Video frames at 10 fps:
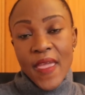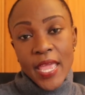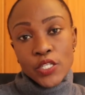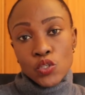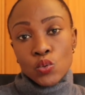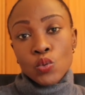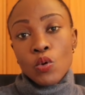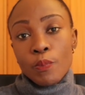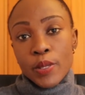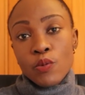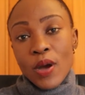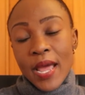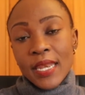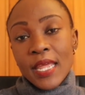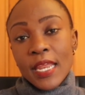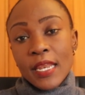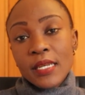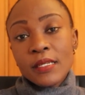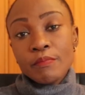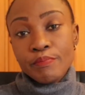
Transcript: A2 B1 and